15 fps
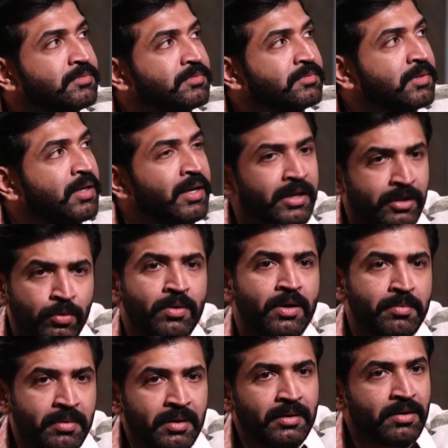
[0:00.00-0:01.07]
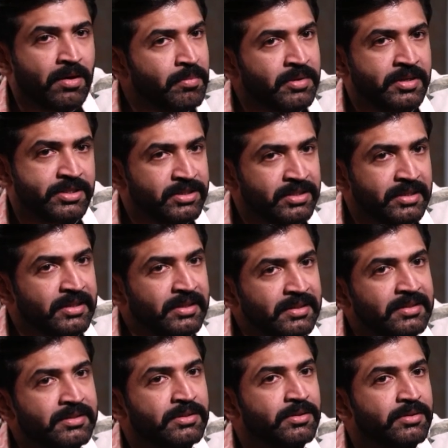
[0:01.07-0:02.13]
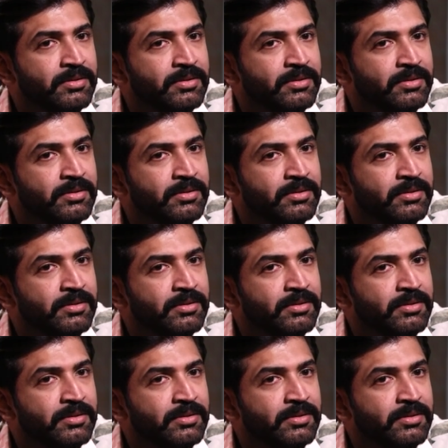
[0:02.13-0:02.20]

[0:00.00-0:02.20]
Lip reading: Chala ekkuga mana combination. So,